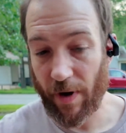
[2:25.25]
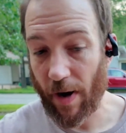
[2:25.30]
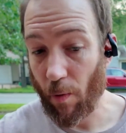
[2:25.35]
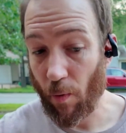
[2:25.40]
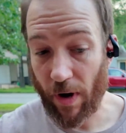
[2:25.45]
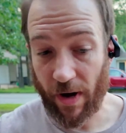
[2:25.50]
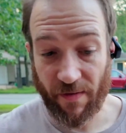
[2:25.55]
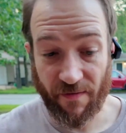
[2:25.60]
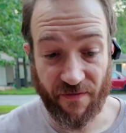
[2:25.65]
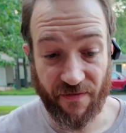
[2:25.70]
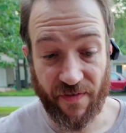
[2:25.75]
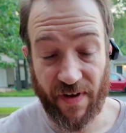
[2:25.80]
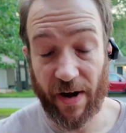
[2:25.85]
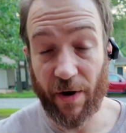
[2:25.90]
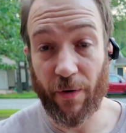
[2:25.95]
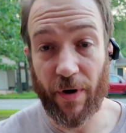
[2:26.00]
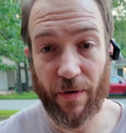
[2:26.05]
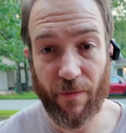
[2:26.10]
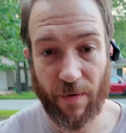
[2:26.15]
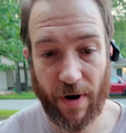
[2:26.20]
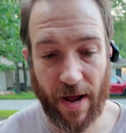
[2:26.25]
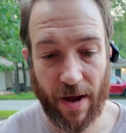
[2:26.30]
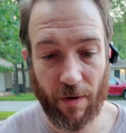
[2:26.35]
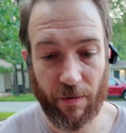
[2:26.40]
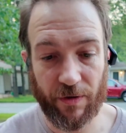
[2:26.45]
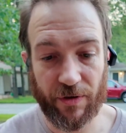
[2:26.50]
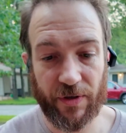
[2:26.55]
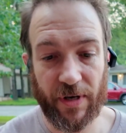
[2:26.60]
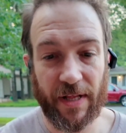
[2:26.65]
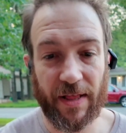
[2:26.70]
I want it very
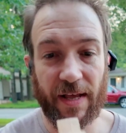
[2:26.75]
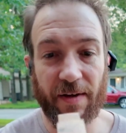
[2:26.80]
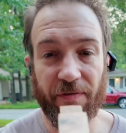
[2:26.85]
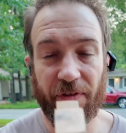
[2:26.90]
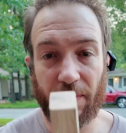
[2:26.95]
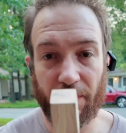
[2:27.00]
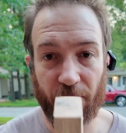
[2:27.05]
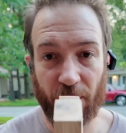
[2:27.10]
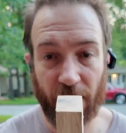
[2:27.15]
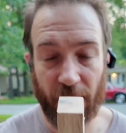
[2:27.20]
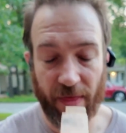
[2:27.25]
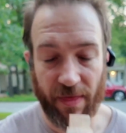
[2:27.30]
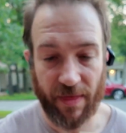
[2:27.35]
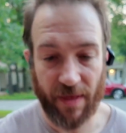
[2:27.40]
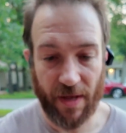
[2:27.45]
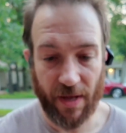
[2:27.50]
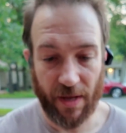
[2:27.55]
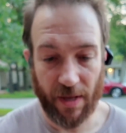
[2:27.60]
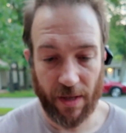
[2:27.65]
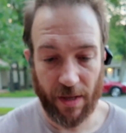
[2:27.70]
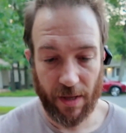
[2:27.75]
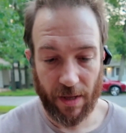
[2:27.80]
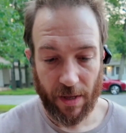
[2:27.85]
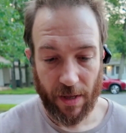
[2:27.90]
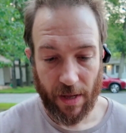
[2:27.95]
round, so I left it pretty thick.